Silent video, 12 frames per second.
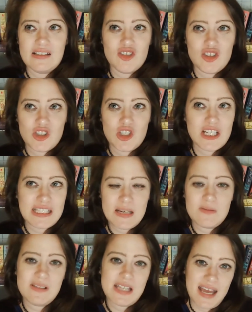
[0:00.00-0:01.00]
just
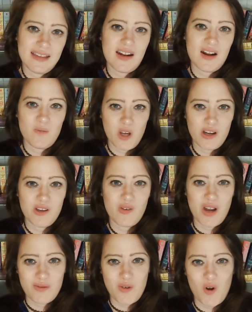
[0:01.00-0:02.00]
keep saying that I'm very
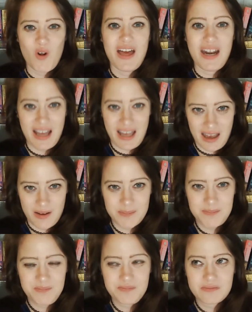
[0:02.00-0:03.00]
grateful, and I
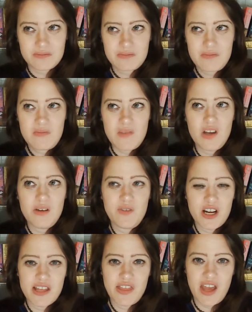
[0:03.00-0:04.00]
am. I'm
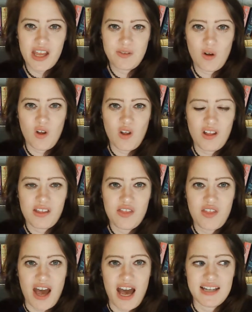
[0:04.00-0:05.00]
very thankful
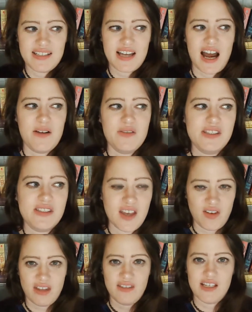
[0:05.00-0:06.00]
that I was
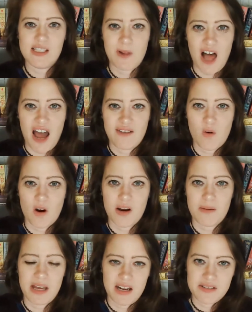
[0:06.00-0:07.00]
given this
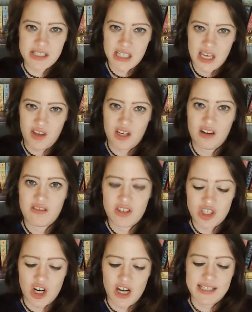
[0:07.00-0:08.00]
platform and I was given the
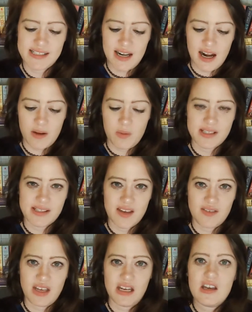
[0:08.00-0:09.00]
trust that I was
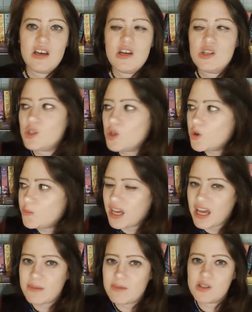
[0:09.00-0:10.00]
given to be
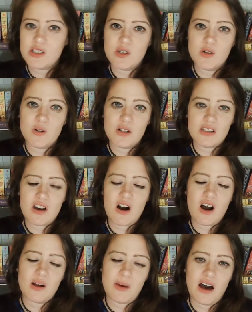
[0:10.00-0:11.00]
able to
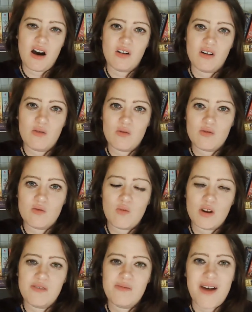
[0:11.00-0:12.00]
talk about
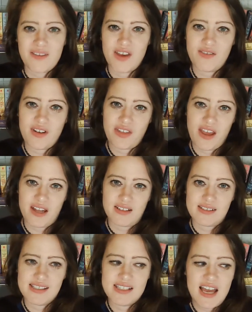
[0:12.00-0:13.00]
one of my favorite
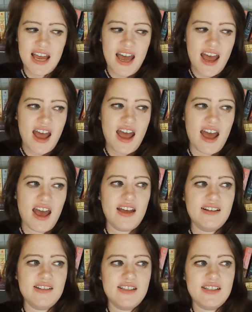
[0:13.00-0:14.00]
things. And